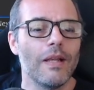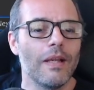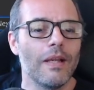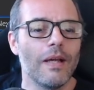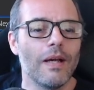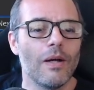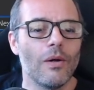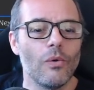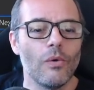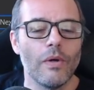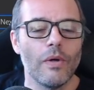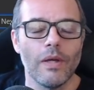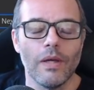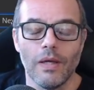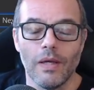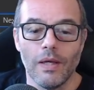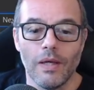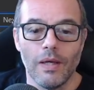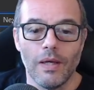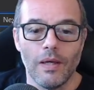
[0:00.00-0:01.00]
now
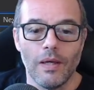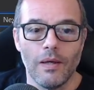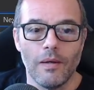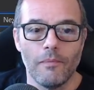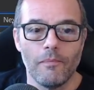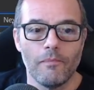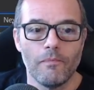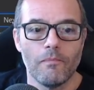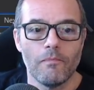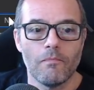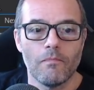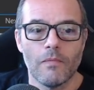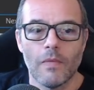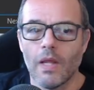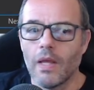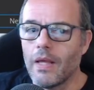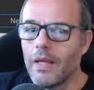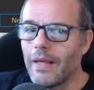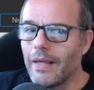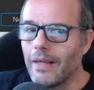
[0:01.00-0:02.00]

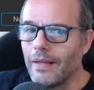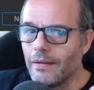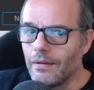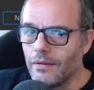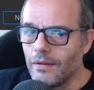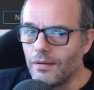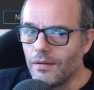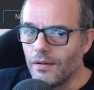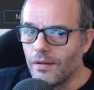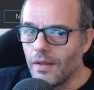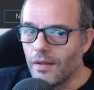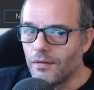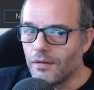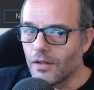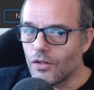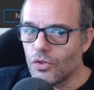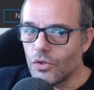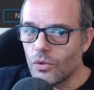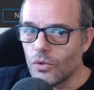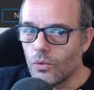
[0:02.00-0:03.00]
this is the
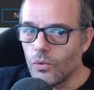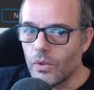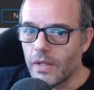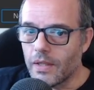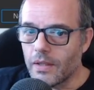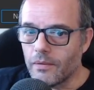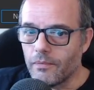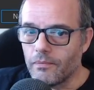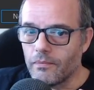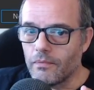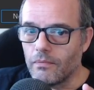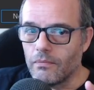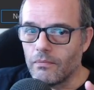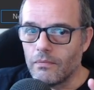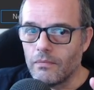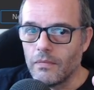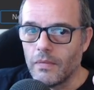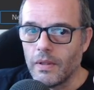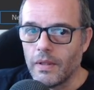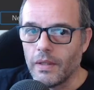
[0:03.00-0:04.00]
section where
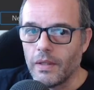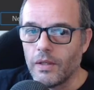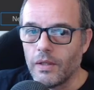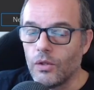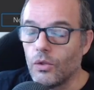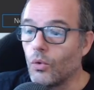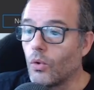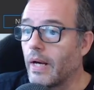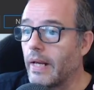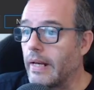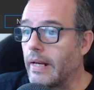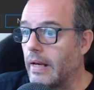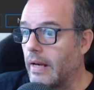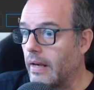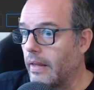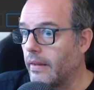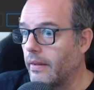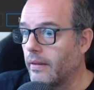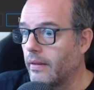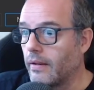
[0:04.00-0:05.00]
you can
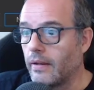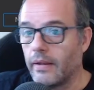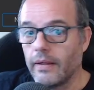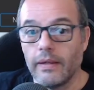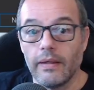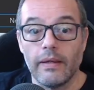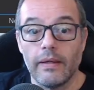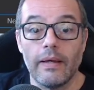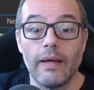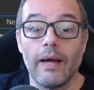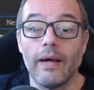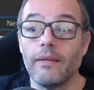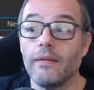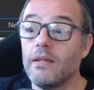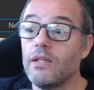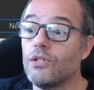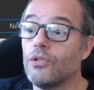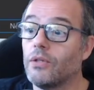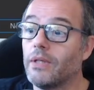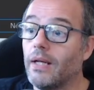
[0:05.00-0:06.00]
add
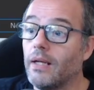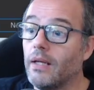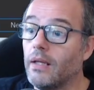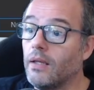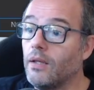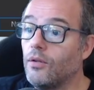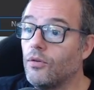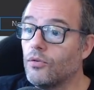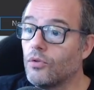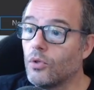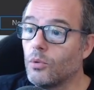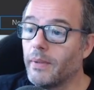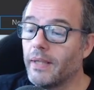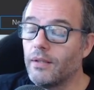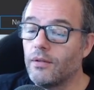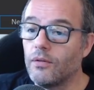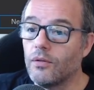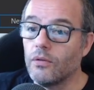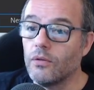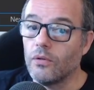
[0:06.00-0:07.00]
additional
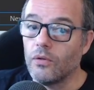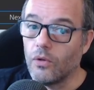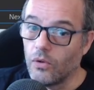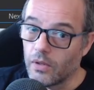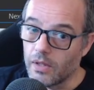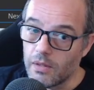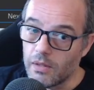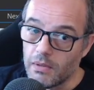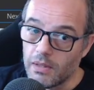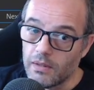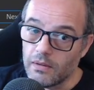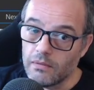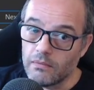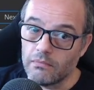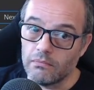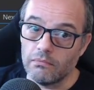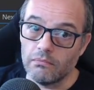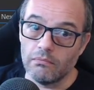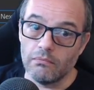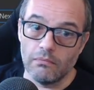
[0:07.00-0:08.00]
instruments or
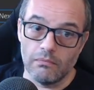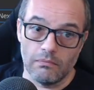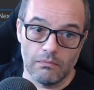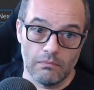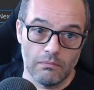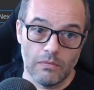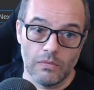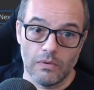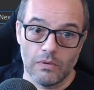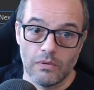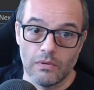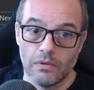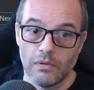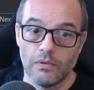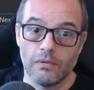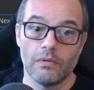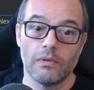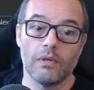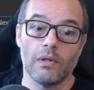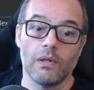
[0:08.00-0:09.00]
even
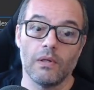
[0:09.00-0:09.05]
more